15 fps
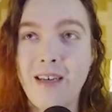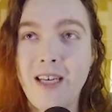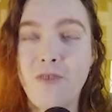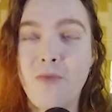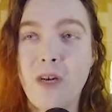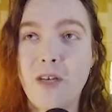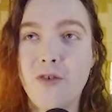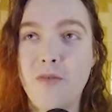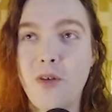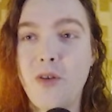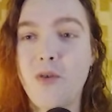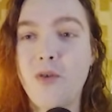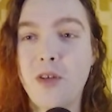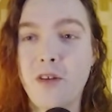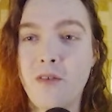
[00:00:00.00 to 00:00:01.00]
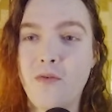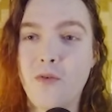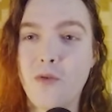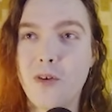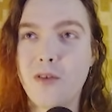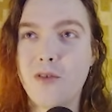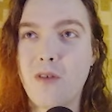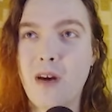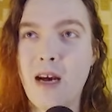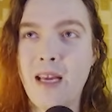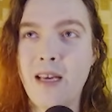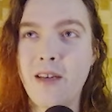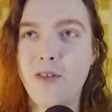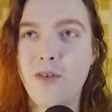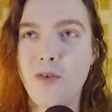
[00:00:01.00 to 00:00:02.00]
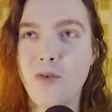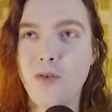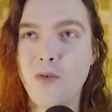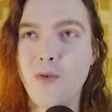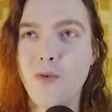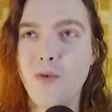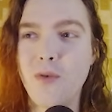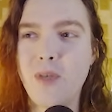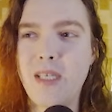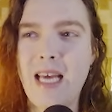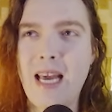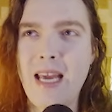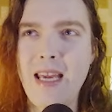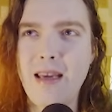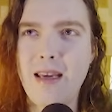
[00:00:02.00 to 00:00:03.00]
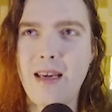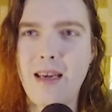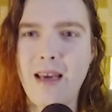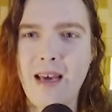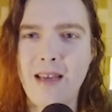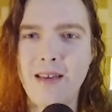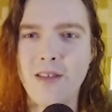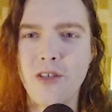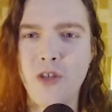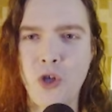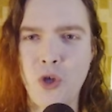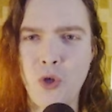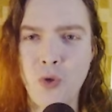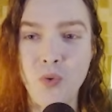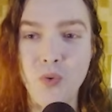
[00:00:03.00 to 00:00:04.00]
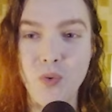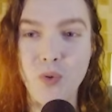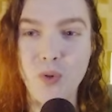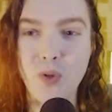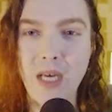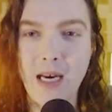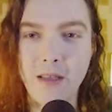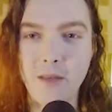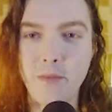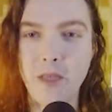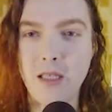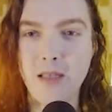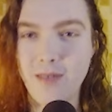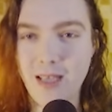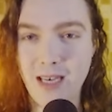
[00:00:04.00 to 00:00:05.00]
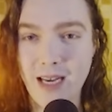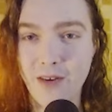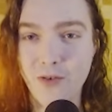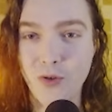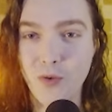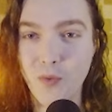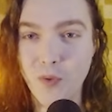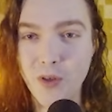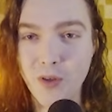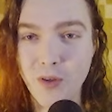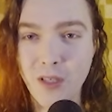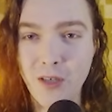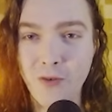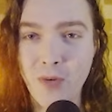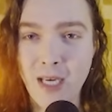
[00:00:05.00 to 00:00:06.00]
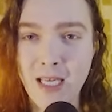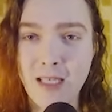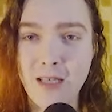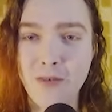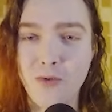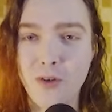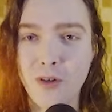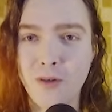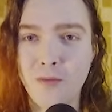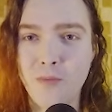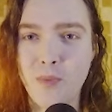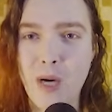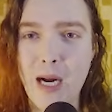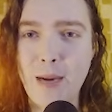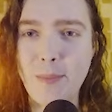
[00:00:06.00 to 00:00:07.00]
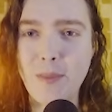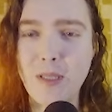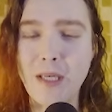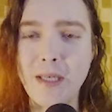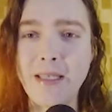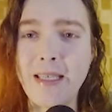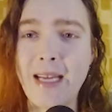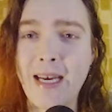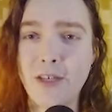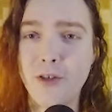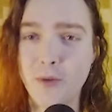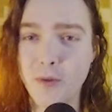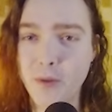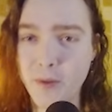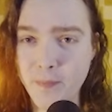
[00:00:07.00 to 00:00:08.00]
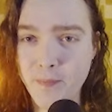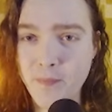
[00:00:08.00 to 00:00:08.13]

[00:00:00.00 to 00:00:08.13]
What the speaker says: in retribution for trying to take and use elements of the natural world in ways that were perhaps unnatural.